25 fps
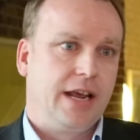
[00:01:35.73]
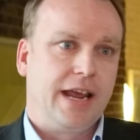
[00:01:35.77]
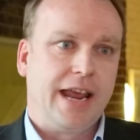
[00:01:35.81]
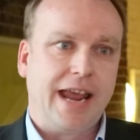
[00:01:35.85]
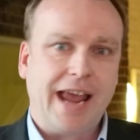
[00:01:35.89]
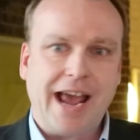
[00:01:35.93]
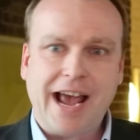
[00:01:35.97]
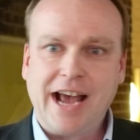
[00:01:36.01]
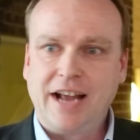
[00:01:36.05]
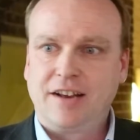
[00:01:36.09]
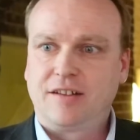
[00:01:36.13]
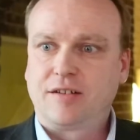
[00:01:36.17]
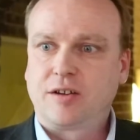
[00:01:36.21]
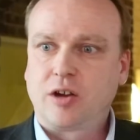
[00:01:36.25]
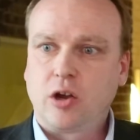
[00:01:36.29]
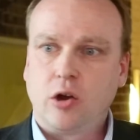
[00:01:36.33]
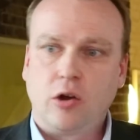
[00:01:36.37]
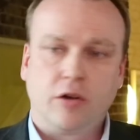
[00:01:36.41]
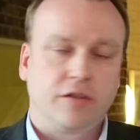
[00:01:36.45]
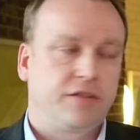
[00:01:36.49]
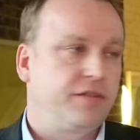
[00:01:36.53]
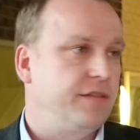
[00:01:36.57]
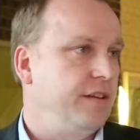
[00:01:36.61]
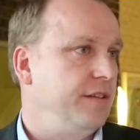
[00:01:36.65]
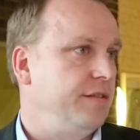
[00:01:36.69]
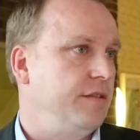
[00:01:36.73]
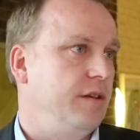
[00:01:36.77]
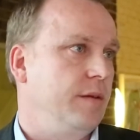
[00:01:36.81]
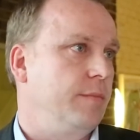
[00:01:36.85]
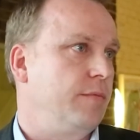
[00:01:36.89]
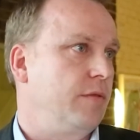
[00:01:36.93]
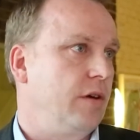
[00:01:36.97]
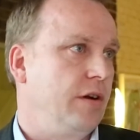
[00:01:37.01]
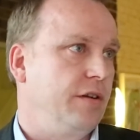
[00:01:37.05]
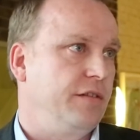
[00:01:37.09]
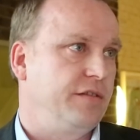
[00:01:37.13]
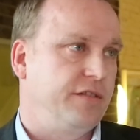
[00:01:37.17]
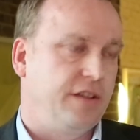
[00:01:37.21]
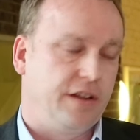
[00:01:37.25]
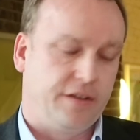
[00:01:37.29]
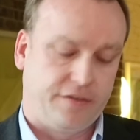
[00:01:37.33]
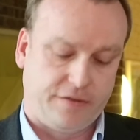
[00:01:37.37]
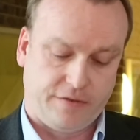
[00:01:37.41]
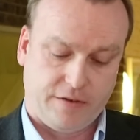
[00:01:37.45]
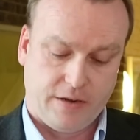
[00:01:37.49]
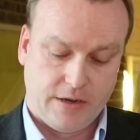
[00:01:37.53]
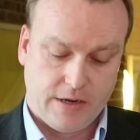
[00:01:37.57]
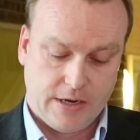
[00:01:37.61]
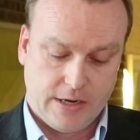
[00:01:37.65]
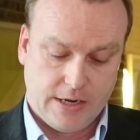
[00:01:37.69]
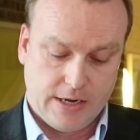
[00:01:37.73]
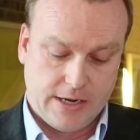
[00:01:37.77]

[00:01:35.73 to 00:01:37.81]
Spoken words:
It adds cost into the process,